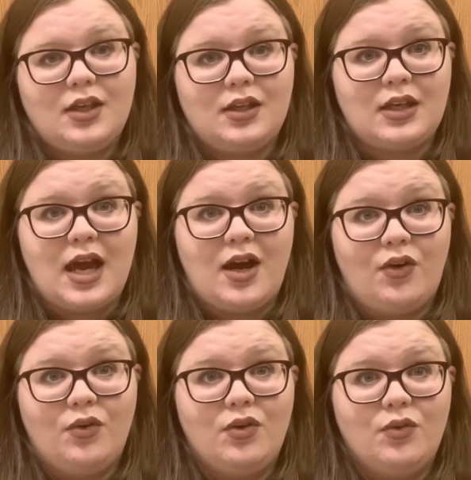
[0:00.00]

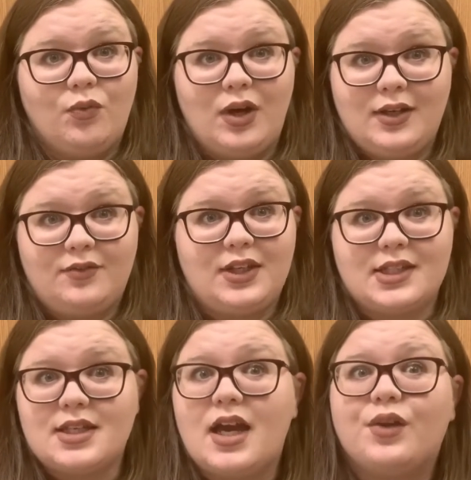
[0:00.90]
Now, one of
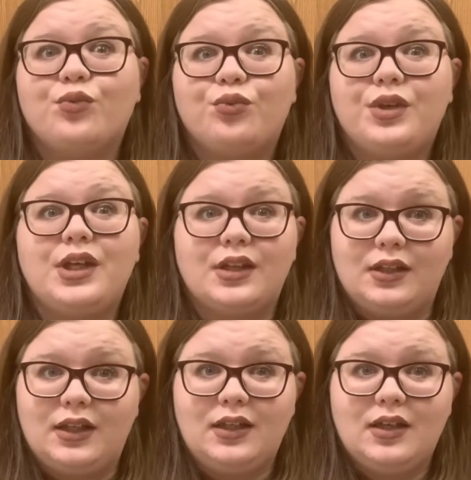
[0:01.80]
these I
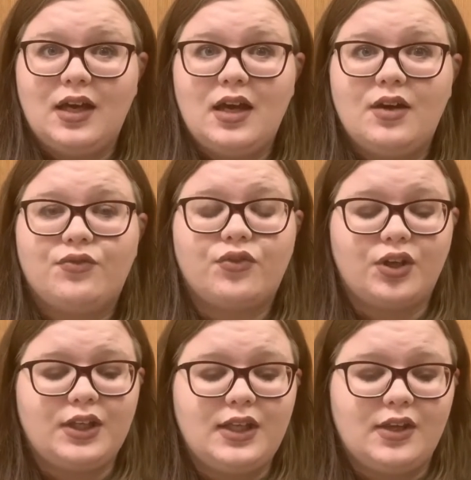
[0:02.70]
really, for
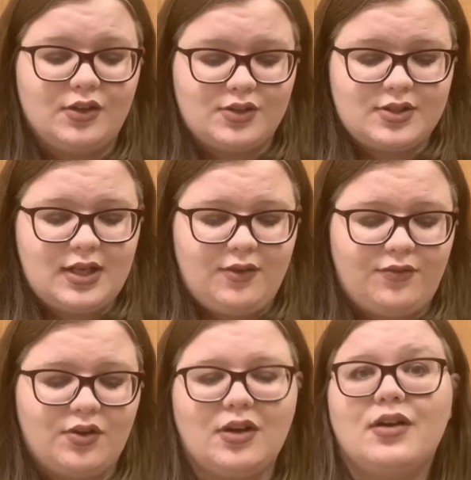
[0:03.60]
years, have
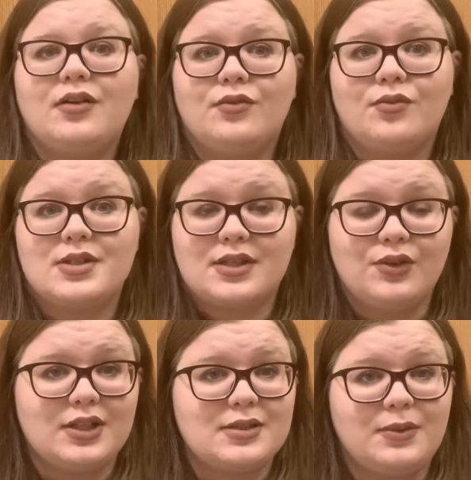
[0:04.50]
thought was
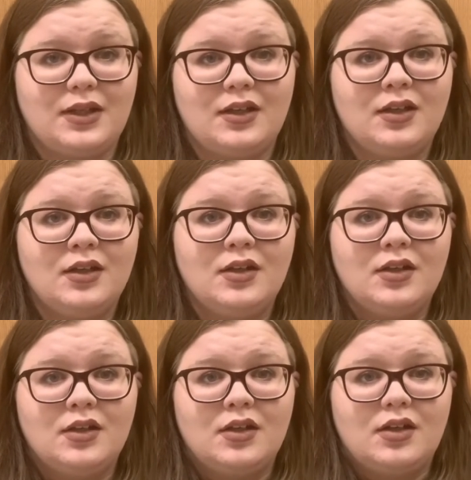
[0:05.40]
going to be
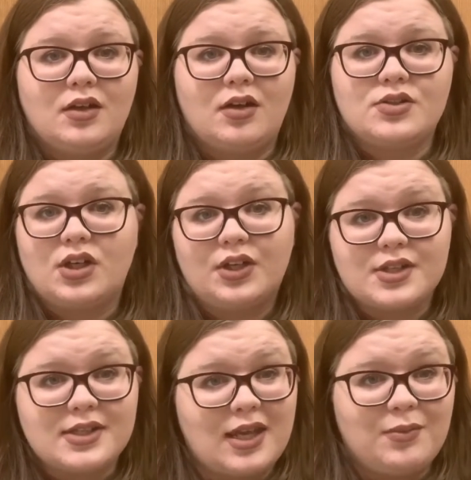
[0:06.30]
our
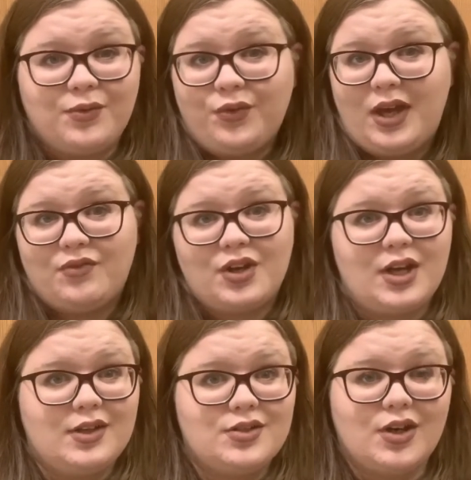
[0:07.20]
daughter's name if we ever had
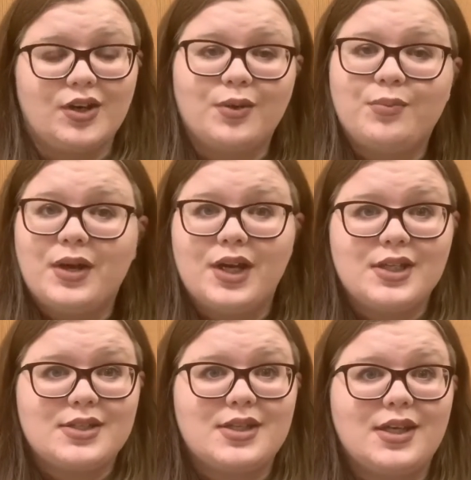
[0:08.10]
a daughter,
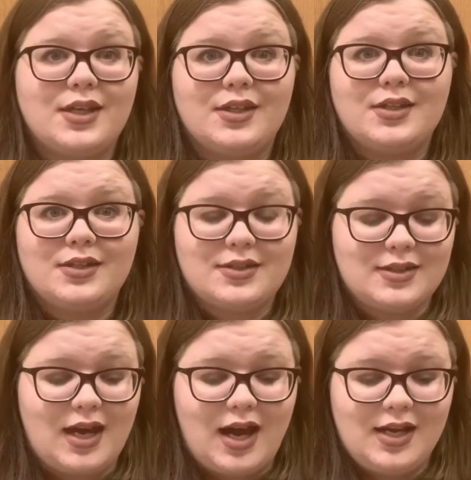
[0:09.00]
but it's
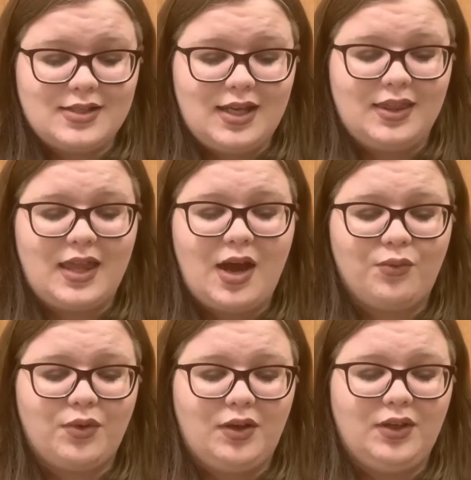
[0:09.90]
not. And that
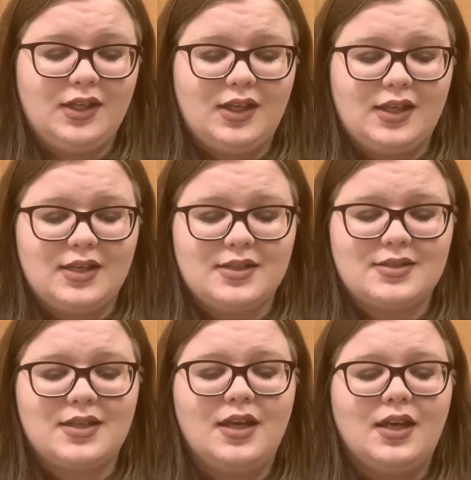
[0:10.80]
one is
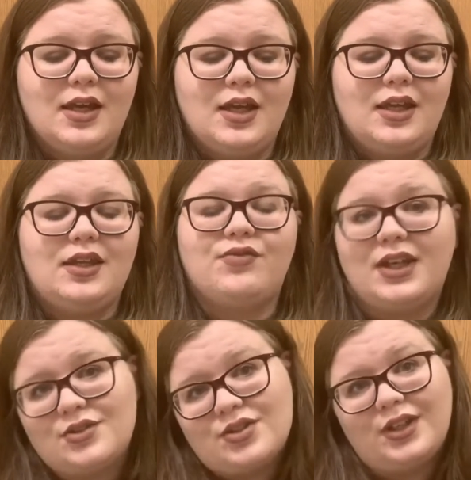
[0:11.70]

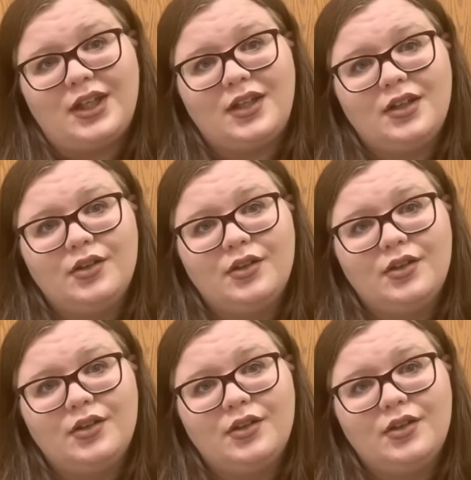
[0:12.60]
Evangeline.